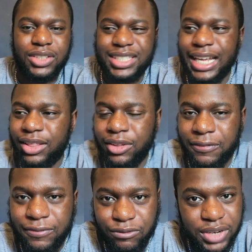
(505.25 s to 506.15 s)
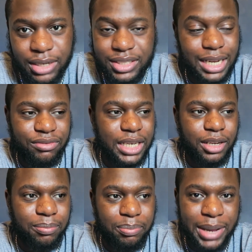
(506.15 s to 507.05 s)
Is that really
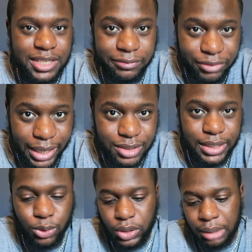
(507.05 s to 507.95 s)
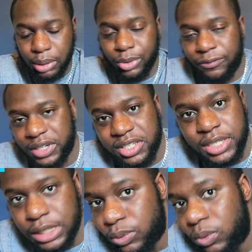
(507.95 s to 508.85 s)
the best threat they could come up with for the
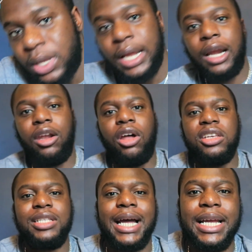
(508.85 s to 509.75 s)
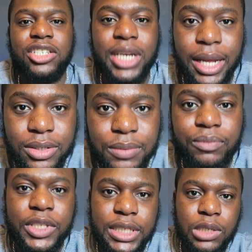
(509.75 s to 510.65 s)
sequel? Last I checked,
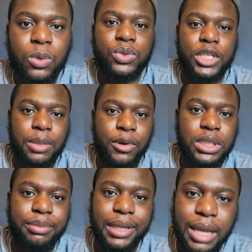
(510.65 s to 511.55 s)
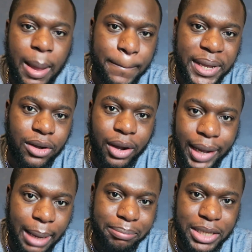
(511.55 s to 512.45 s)
sequels were supposed to be bigger
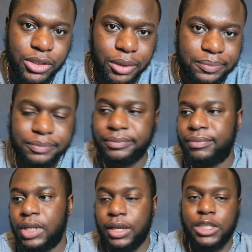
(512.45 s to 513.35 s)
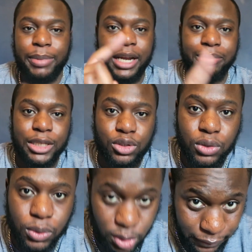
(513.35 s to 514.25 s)
and better. Spider-Man
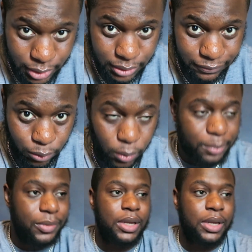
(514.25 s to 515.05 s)
2, 2004.